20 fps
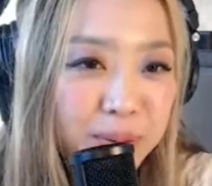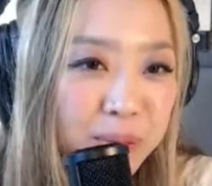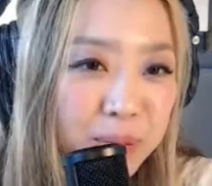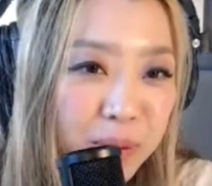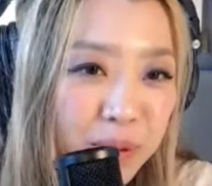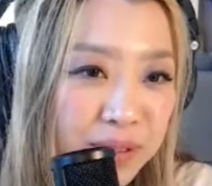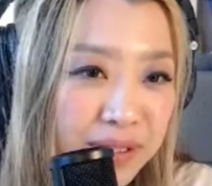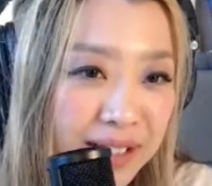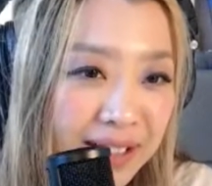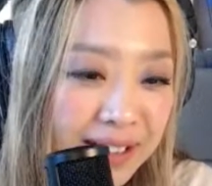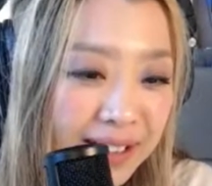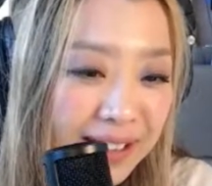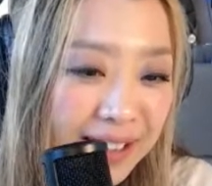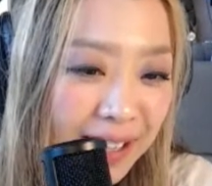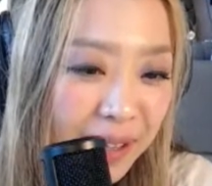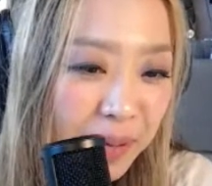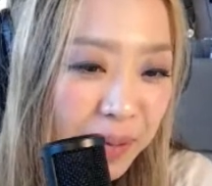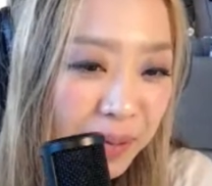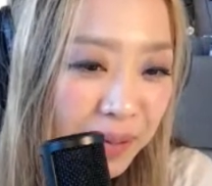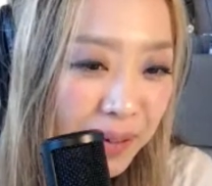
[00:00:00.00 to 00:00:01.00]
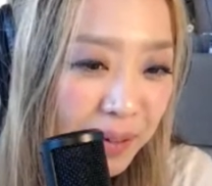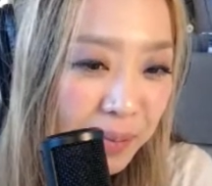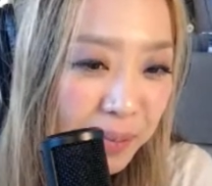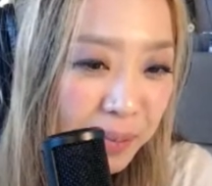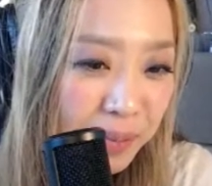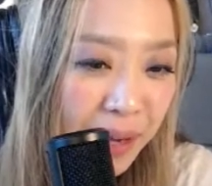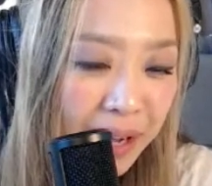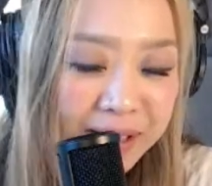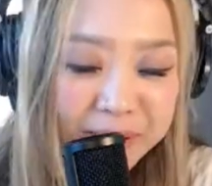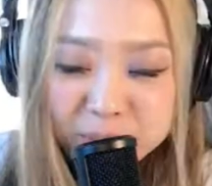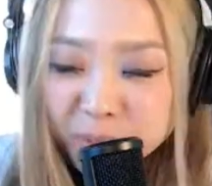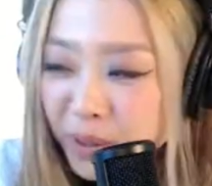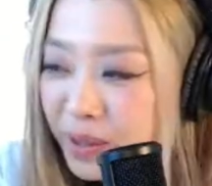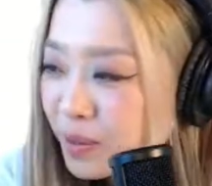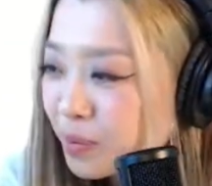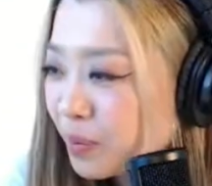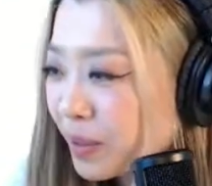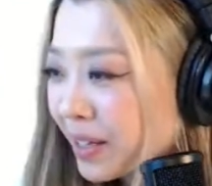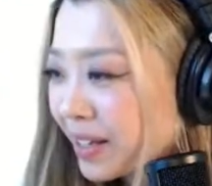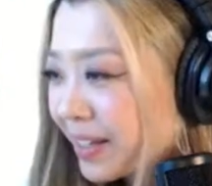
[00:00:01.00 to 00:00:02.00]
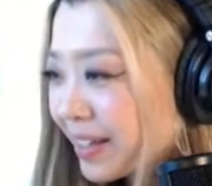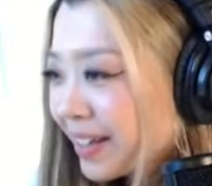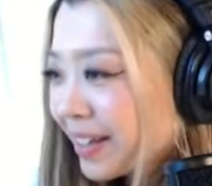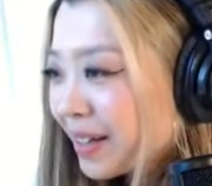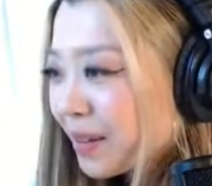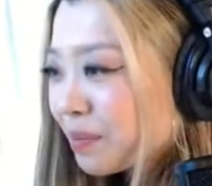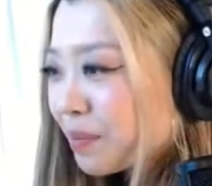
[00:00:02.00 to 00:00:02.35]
people are going to get mad with me.